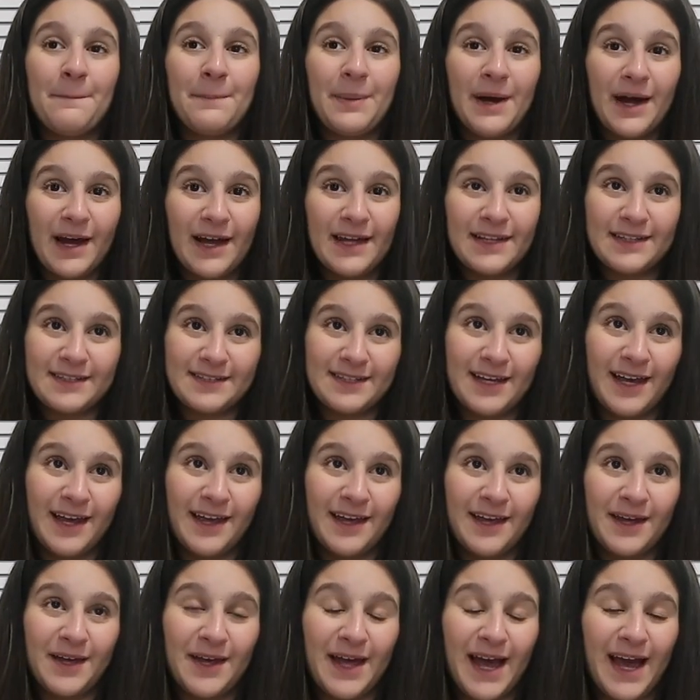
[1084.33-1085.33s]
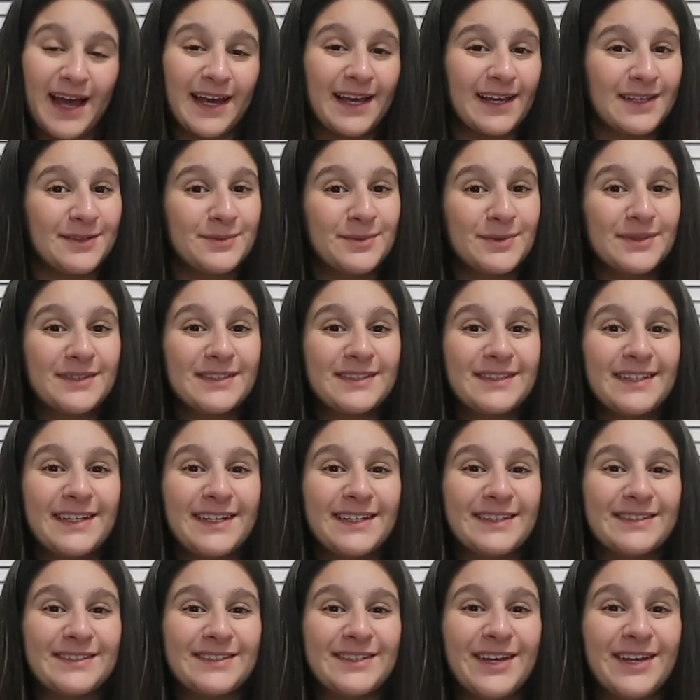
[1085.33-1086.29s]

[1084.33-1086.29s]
but I guess we'll see.